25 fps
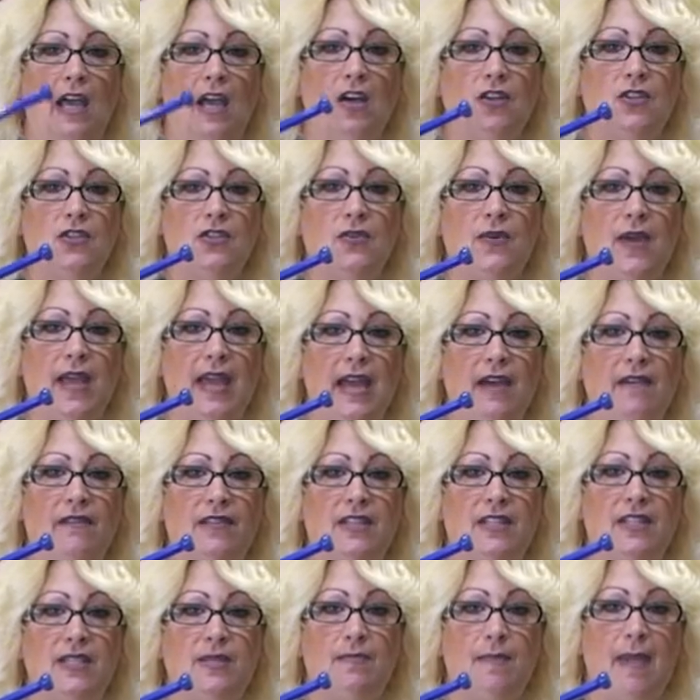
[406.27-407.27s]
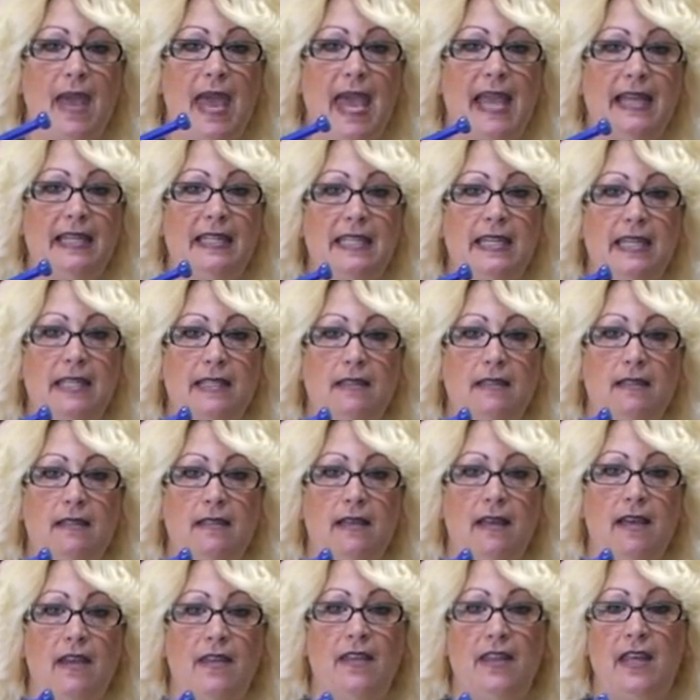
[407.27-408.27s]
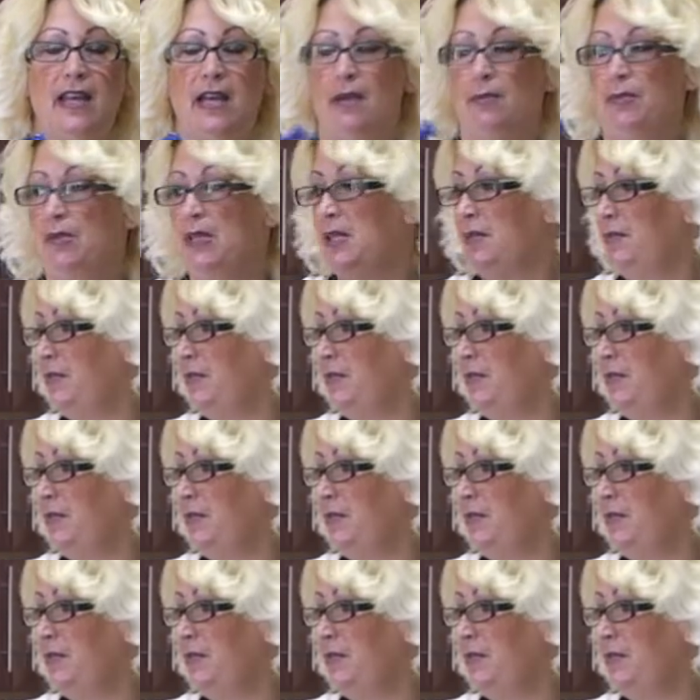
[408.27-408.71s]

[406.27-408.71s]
also have this magnet that I'm going to